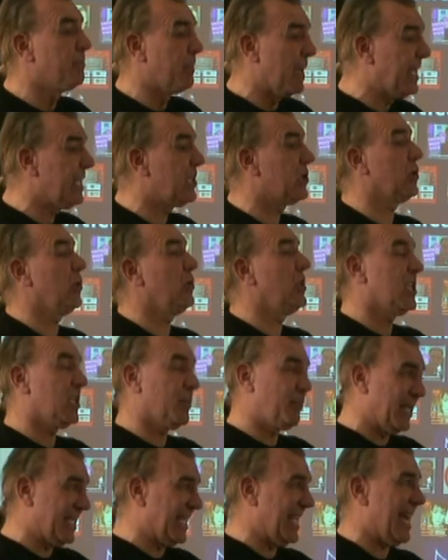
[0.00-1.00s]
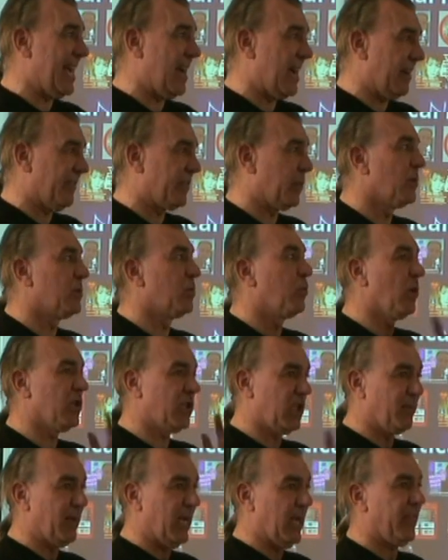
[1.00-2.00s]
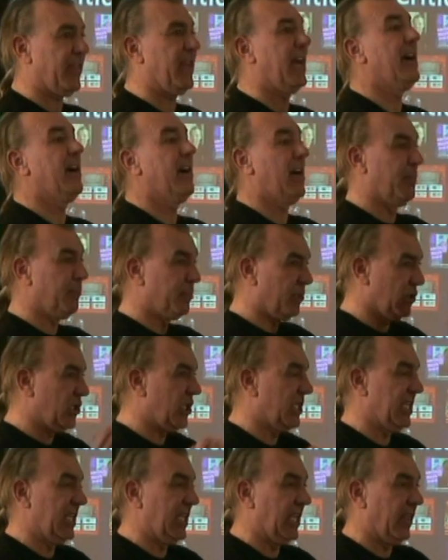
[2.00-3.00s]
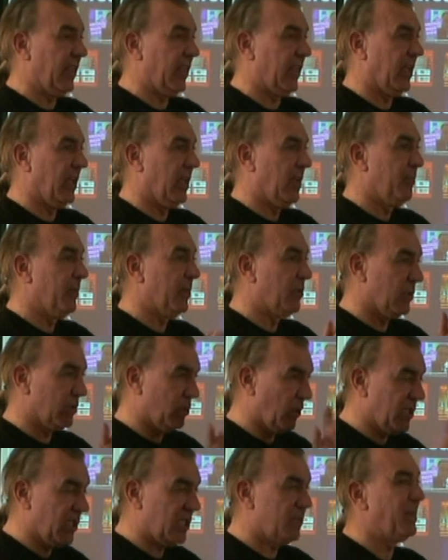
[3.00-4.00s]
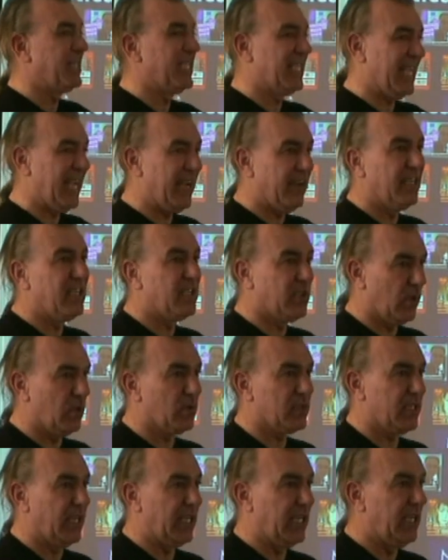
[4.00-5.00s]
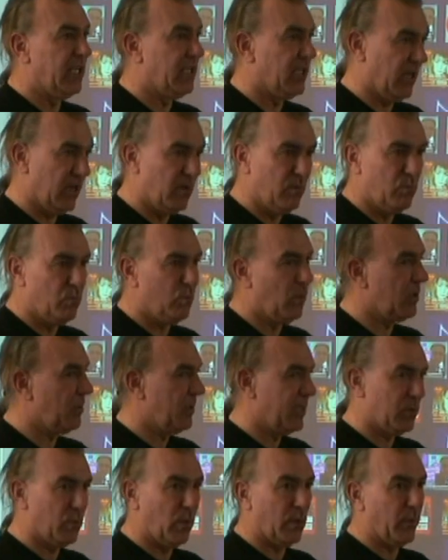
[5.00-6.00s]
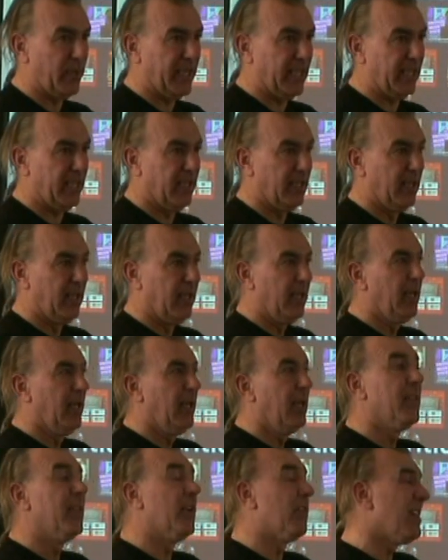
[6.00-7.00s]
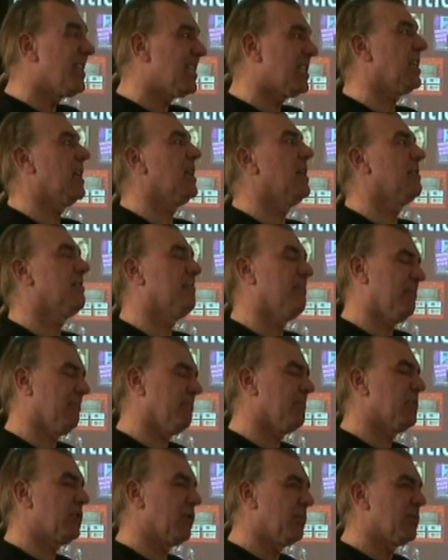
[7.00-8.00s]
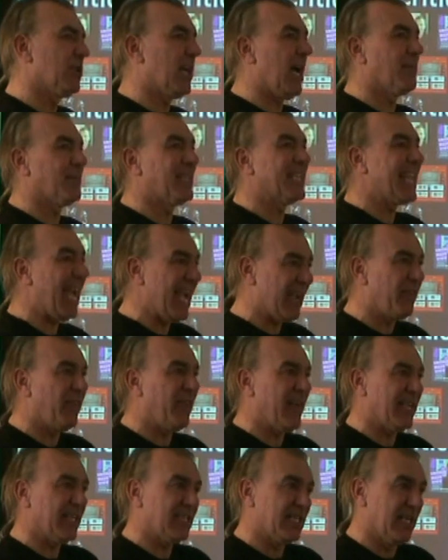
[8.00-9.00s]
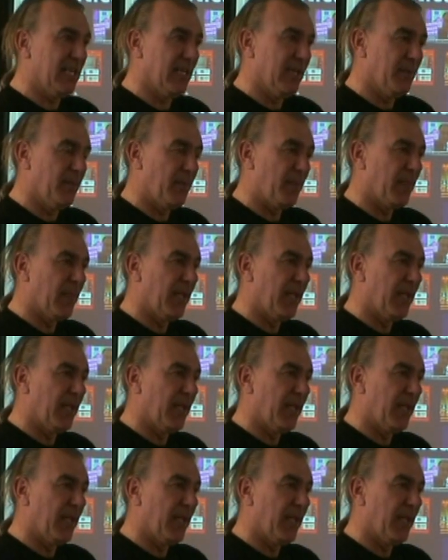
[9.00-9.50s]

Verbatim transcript: make sure you spit it out afterwards, wash your mouth out and brush your teeth, because what you're spitting out is toxic. You don't want to be swallowing it. There is sometimes a gag factor.